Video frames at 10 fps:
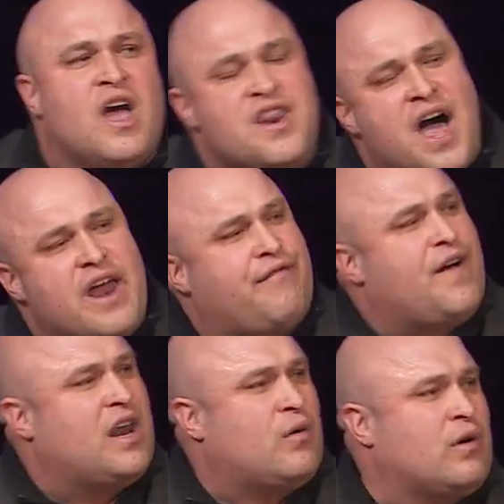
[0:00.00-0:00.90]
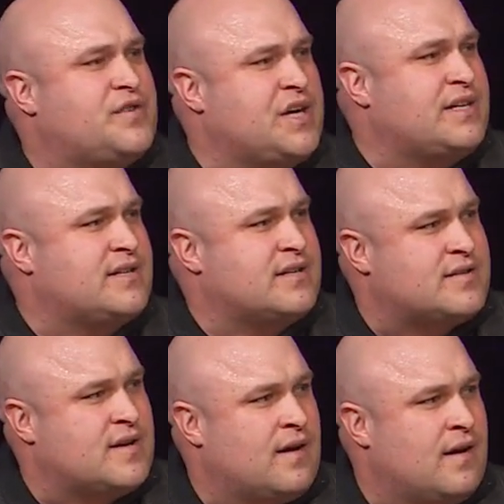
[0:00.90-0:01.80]
not a follower of
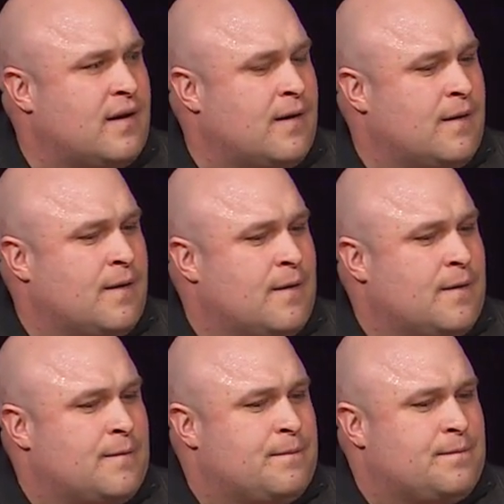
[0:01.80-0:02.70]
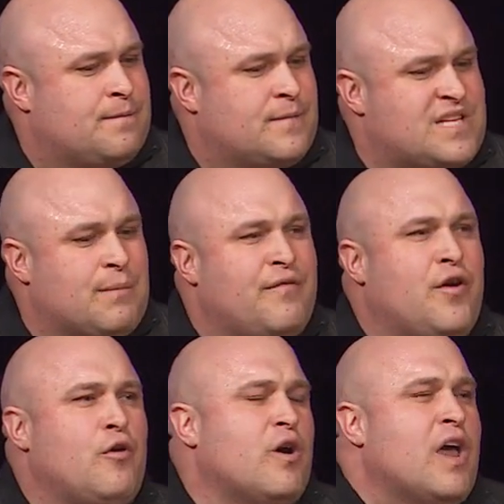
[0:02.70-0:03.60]
Jesus. Some of
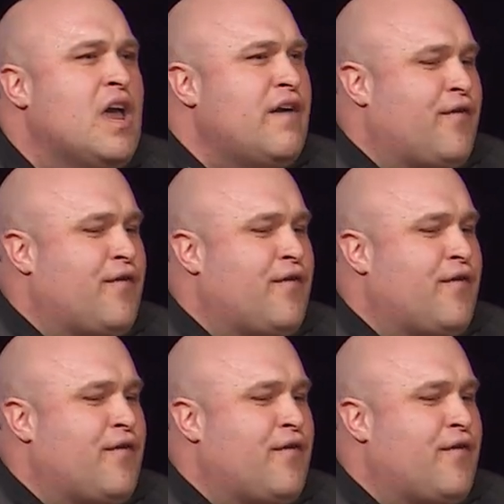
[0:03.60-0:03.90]
you, if